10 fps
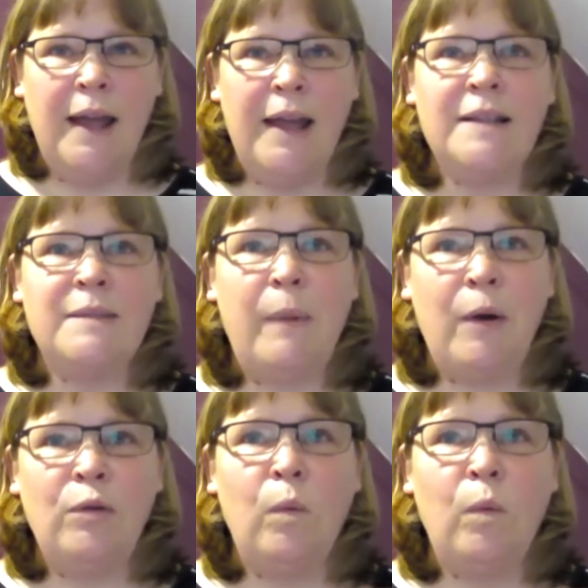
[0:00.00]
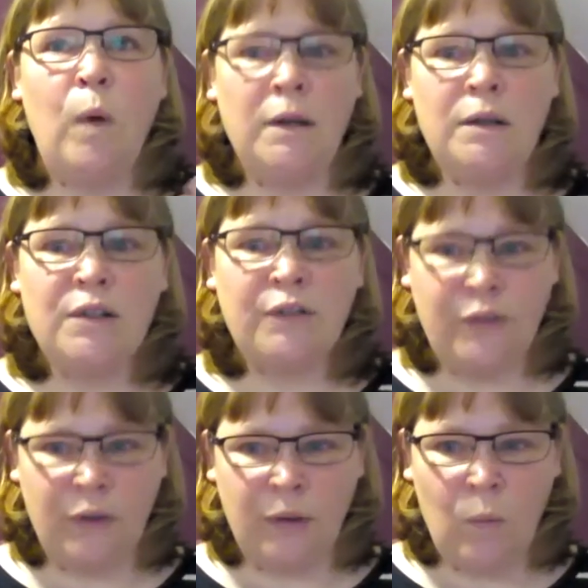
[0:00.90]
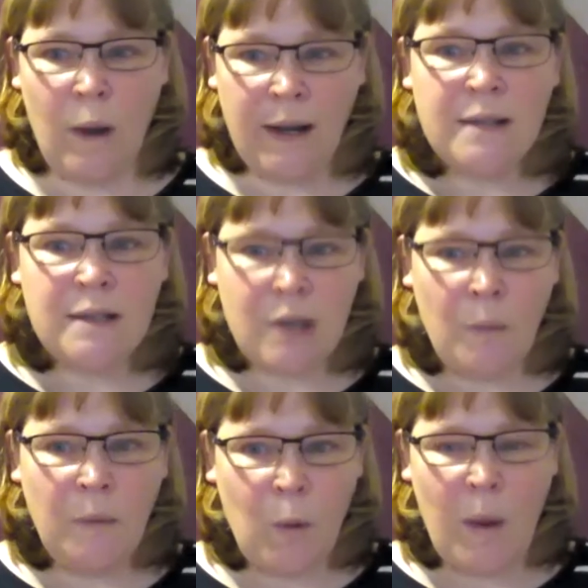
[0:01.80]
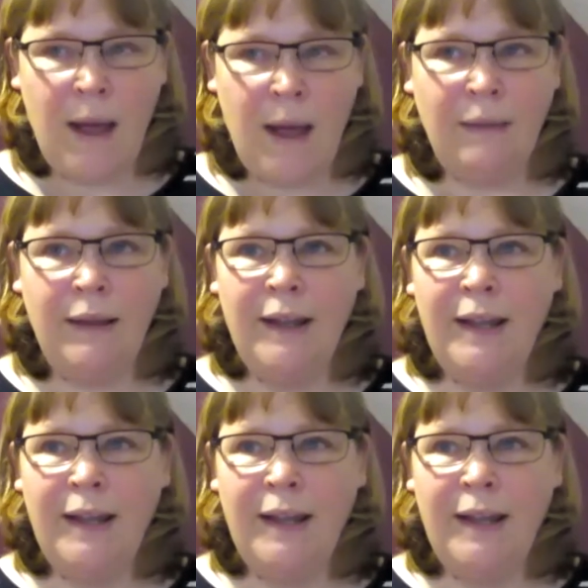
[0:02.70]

is both wonderful when it's going well.